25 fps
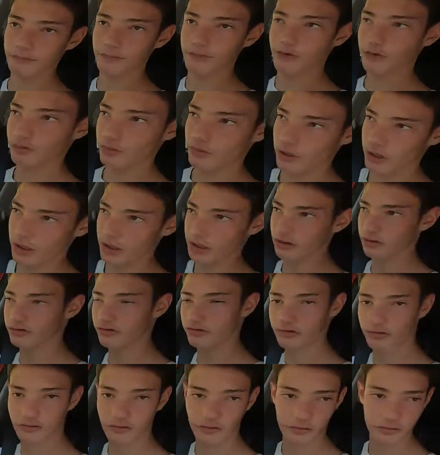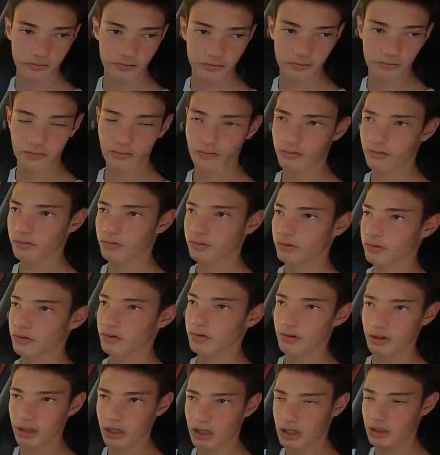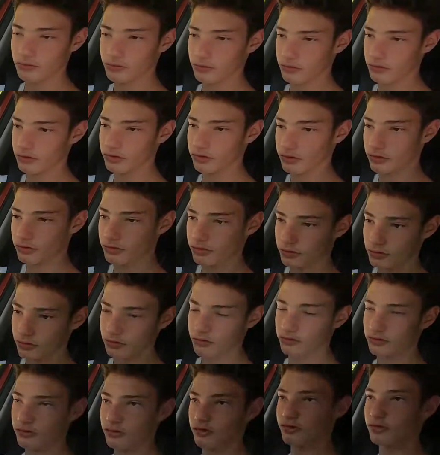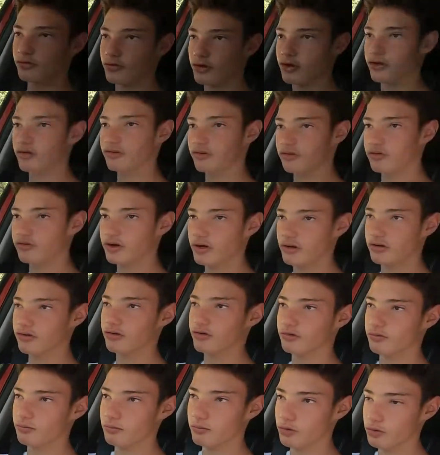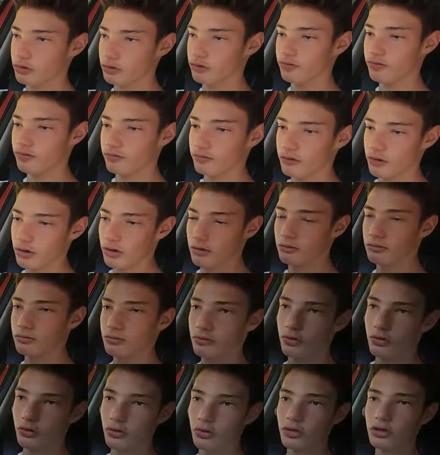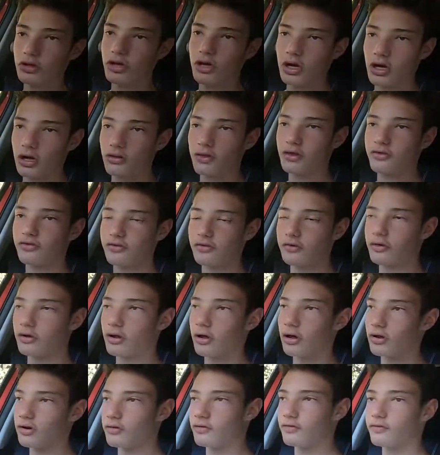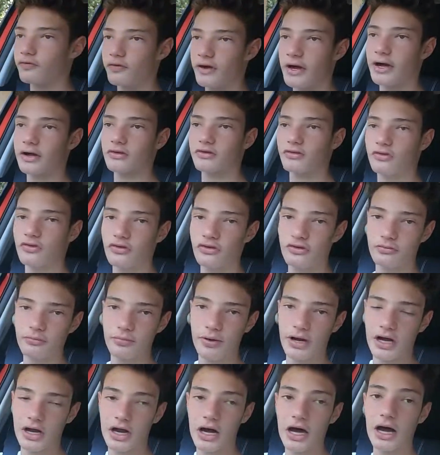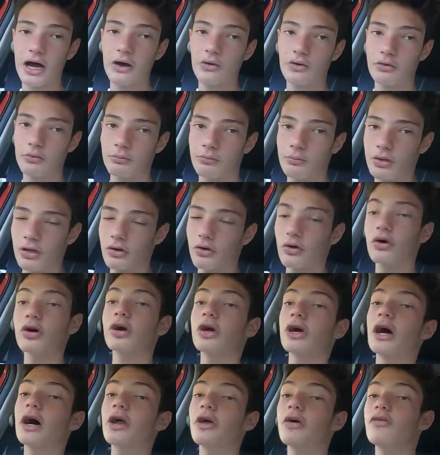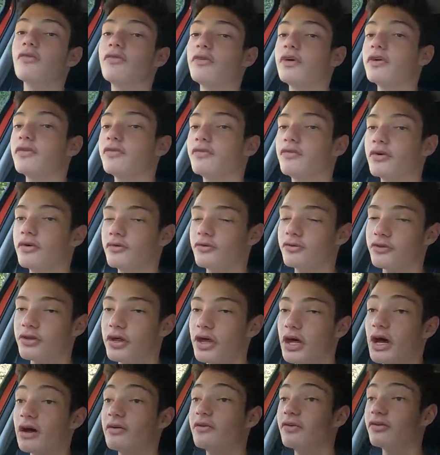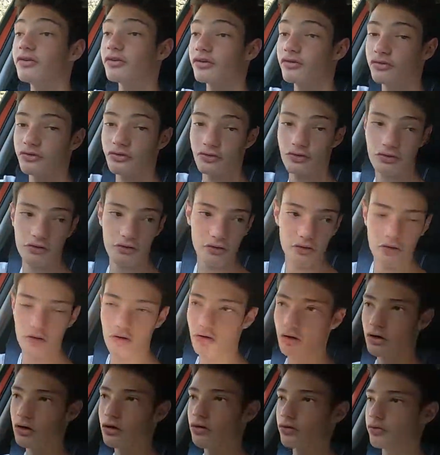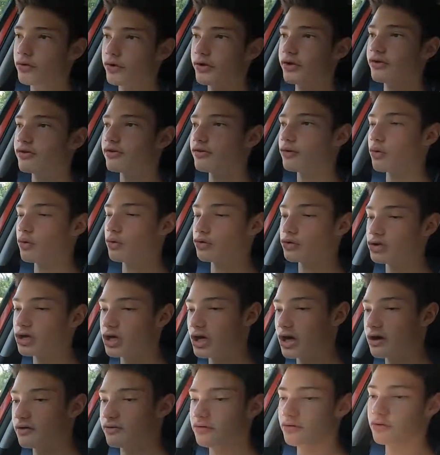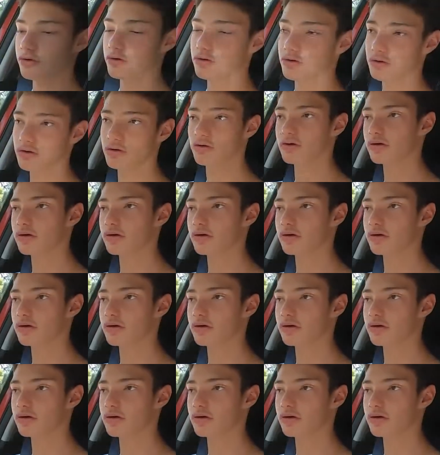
to wait, and with situations such as move, yeah, there's a lot of factors, but I would be looking at a V50. Ever since we sold Kevin,